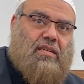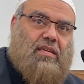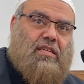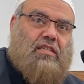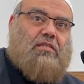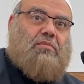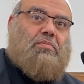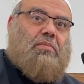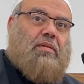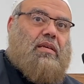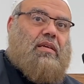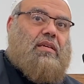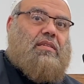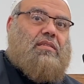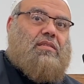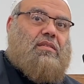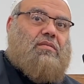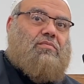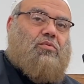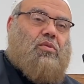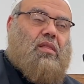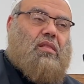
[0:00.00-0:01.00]
He's
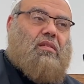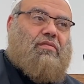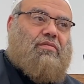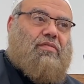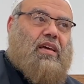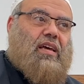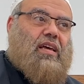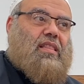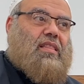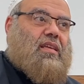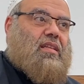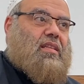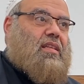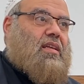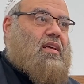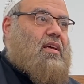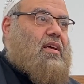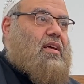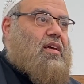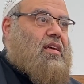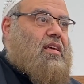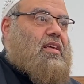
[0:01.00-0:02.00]
pleased with the fact that
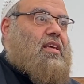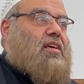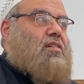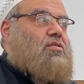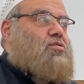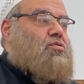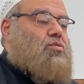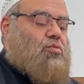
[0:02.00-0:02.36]
he got